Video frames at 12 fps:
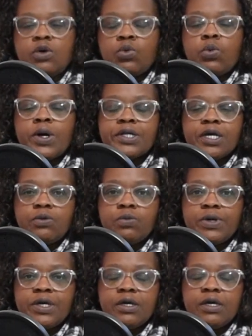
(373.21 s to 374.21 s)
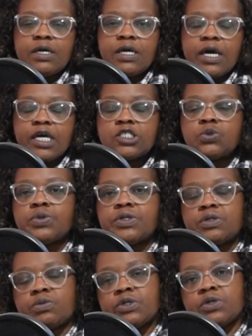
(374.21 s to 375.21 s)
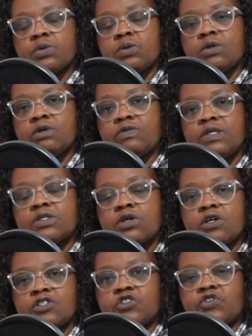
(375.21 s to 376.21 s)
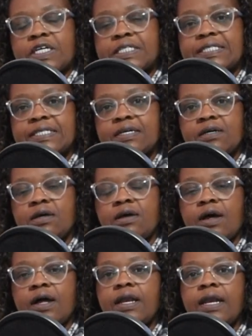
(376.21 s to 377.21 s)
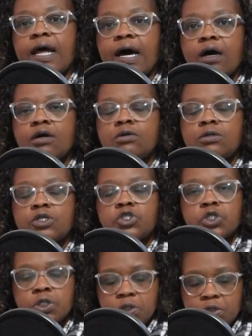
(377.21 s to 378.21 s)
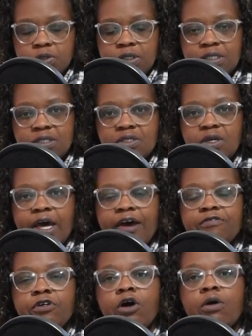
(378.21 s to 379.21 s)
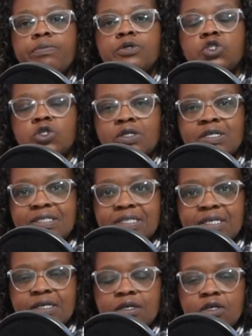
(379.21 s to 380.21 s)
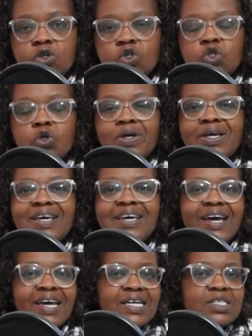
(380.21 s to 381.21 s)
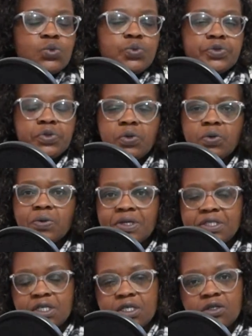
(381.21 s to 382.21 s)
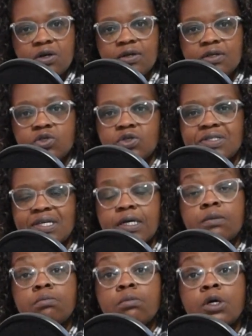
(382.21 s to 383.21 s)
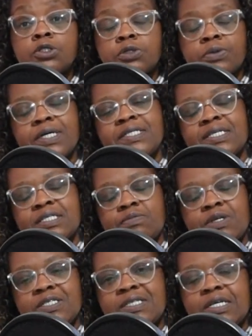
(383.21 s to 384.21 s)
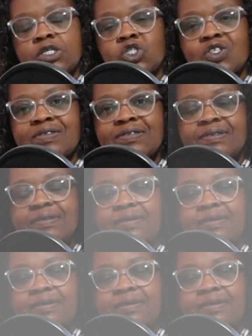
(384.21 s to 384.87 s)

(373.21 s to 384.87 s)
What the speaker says: What can we engage with all of these constructs? Allow the children to have the opportunity to engage with all the technologies and moderate expectations.